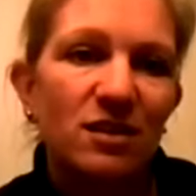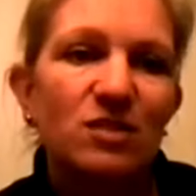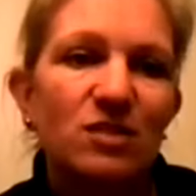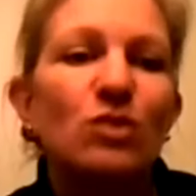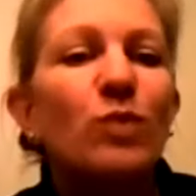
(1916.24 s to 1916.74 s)

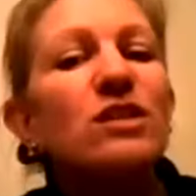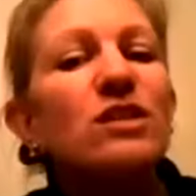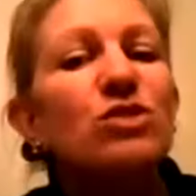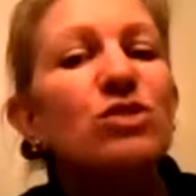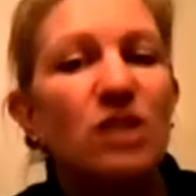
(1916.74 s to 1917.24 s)
So when you
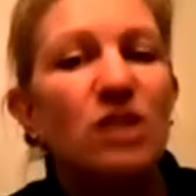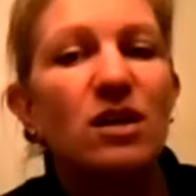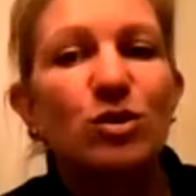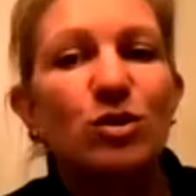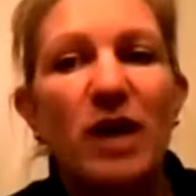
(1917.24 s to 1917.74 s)
share
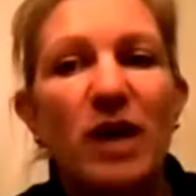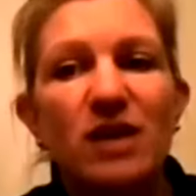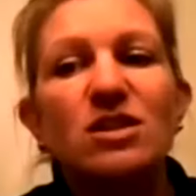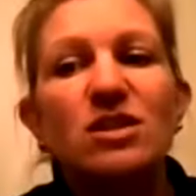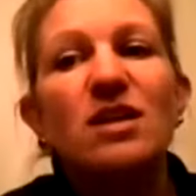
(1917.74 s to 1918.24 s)
your
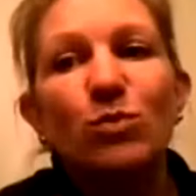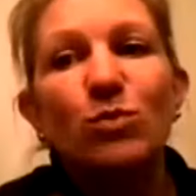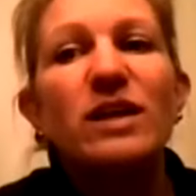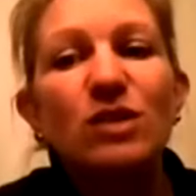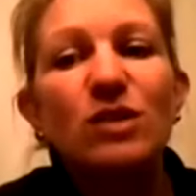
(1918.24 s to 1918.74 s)
passion, and
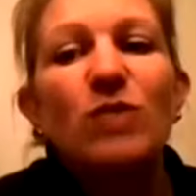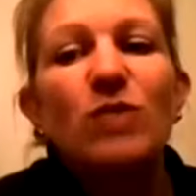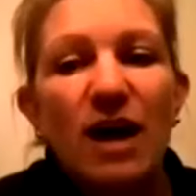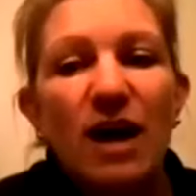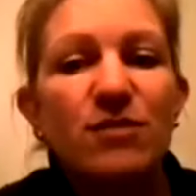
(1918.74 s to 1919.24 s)
when you
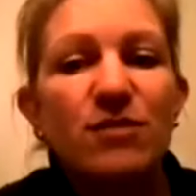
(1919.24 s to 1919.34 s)
have